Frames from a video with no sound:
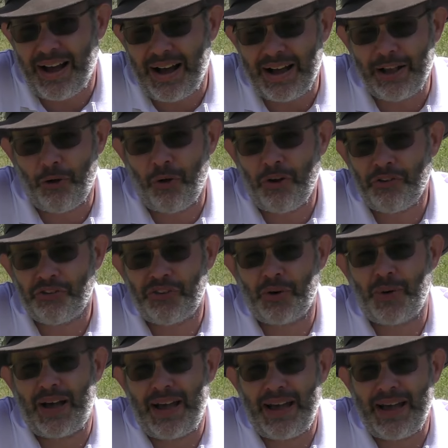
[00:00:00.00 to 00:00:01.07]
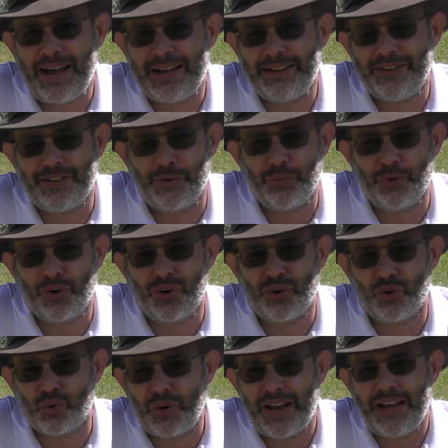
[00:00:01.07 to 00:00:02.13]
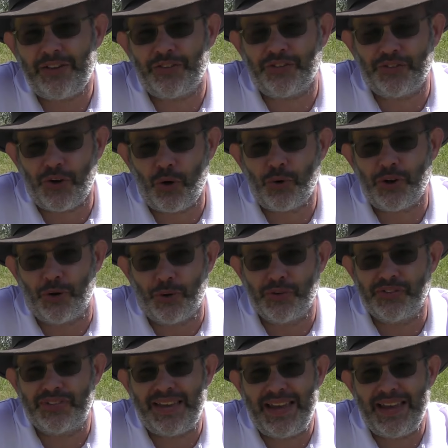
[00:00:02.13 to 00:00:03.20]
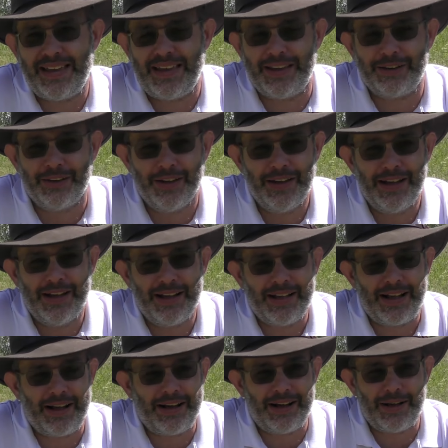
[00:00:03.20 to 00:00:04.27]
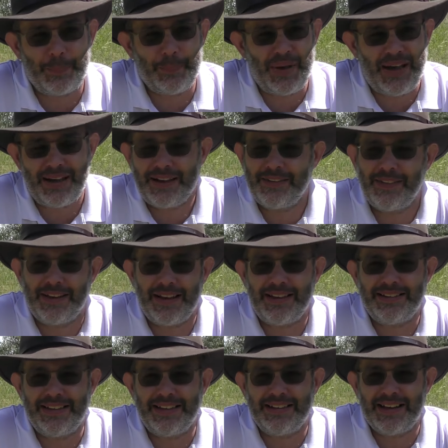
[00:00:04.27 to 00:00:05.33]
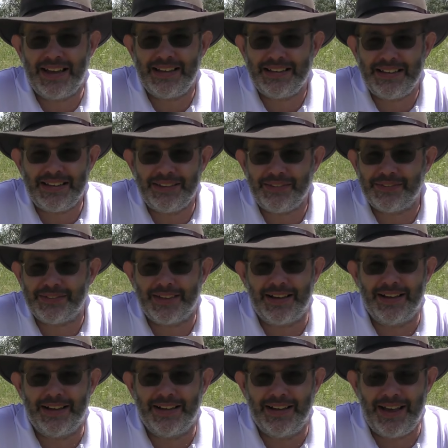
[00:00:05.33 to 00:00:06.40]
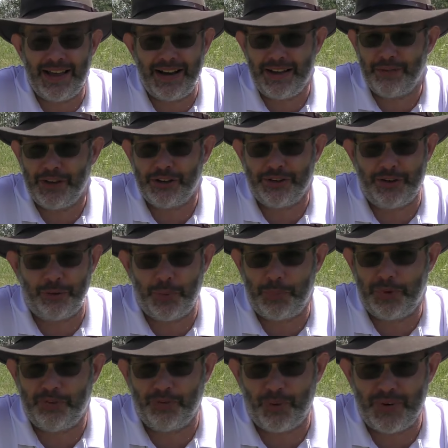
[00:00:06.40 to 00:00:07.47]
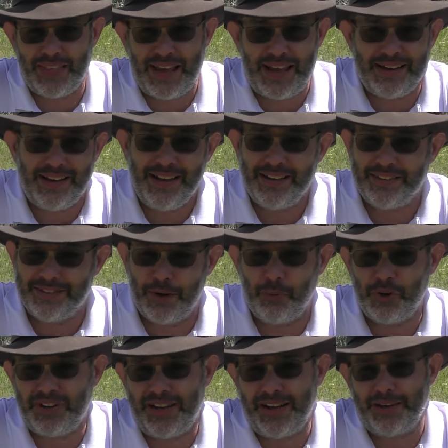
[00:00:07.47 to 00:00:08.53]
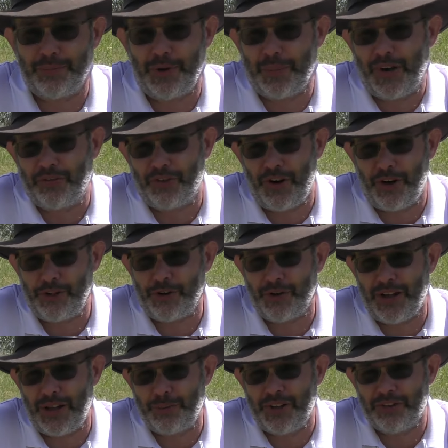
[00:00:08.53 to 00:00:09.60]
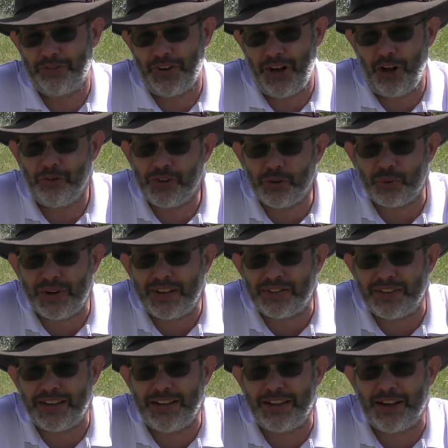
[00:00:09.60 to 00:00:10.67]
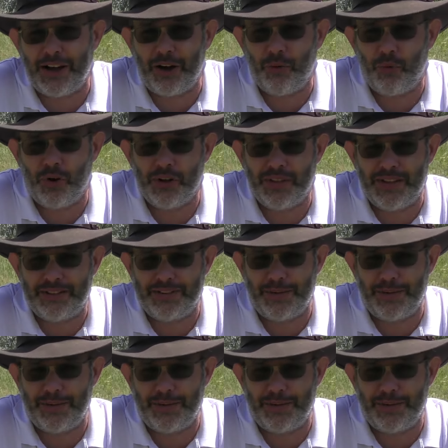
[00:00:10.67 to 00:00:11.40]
I also had some great photos taken uh, back in the 1990s, uh, and even a little bit before that, some were taken by my father who got me involved in racing. Uh, one that's